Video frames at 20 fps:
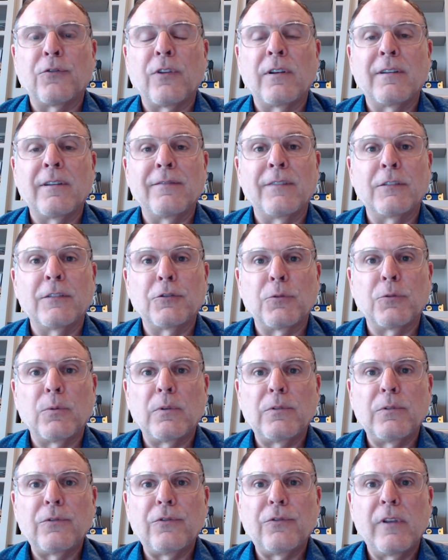
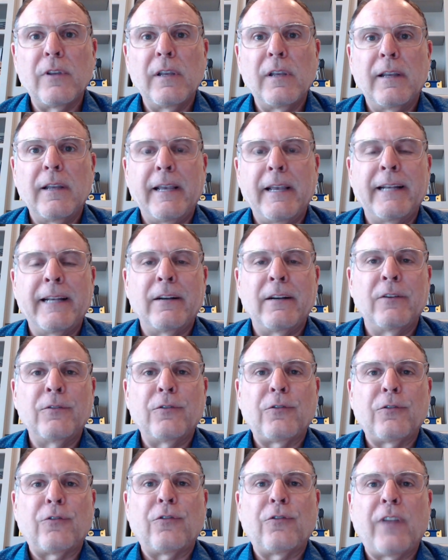individuals and
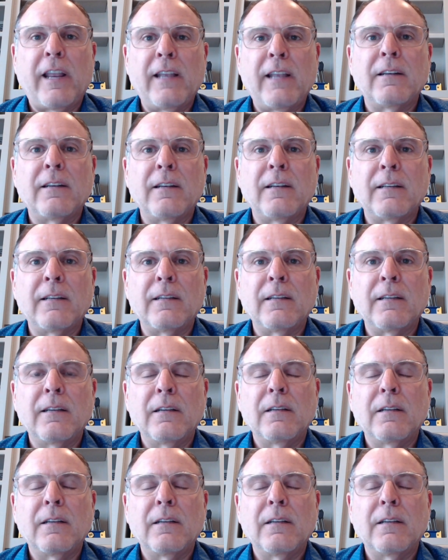understanding